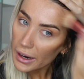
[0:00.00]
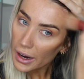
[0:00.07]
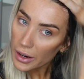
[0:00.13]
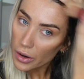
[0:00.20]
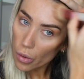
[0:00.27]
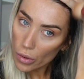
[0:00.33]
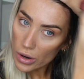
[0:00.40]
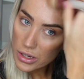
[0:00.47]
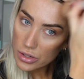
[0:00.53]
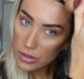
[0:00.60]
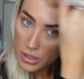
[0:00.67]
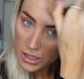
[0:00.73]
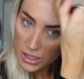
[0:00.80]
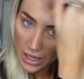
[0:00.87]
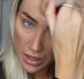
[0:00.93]
I always
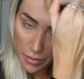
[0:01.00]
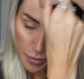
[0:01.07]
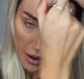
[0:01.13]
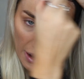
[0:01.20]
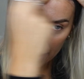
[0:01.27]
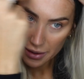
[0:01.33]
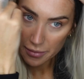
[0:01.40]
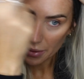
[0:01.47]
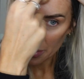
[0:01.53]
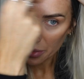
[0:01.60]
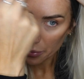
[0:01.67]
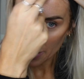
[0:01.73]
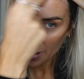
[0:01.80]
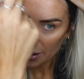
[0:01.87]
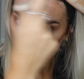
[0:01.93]
use this headband, by
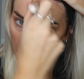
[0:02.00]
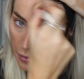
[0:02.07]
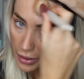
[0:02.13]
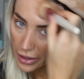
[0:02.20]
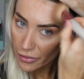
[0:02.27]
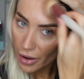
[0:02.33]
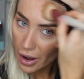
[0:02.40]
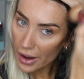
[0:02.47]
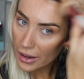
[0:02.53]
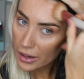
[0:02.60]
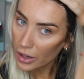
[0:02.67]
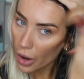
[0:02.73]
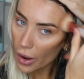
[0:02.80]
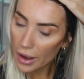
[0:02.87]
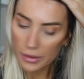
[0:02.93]
the way, like whenever I
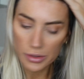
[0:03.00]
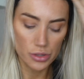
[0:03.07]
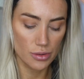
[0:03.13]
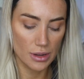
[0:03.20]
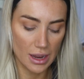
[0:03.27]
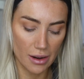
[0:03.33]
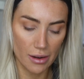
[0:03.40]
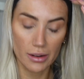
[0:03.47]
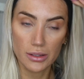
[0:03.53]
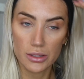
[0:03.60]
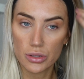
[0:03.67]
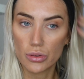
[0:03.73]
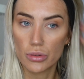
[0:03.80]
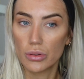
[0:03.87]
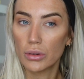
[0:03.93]
go out and do
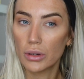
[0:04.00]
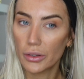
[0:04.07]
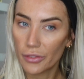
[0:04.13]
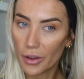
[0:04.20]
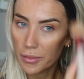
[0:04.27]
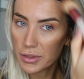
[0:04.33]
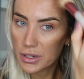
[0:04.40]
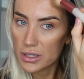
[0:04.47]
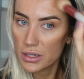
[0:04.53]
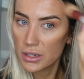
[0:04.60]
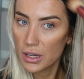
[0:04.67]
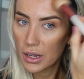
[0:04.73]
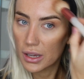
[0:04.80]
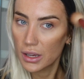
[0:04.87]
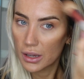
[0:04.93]
errands or if I'm
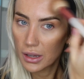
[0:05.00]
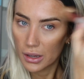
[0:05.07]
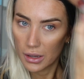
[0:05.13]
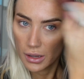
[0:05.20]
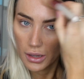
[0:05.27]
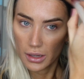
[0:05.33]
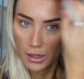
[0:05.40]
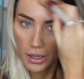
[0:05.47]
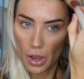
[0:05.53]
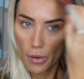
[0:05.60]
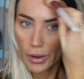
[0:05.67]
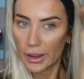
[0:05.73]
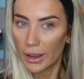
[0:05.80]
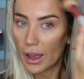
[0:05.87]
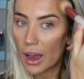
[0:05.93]
just
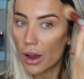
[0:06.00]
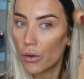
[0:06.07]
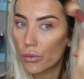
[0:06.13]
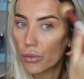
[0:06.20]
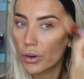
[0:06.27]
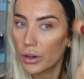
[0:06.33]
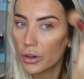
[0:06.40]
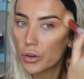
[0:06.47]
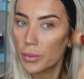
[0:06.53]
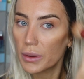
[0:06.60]
going out for a little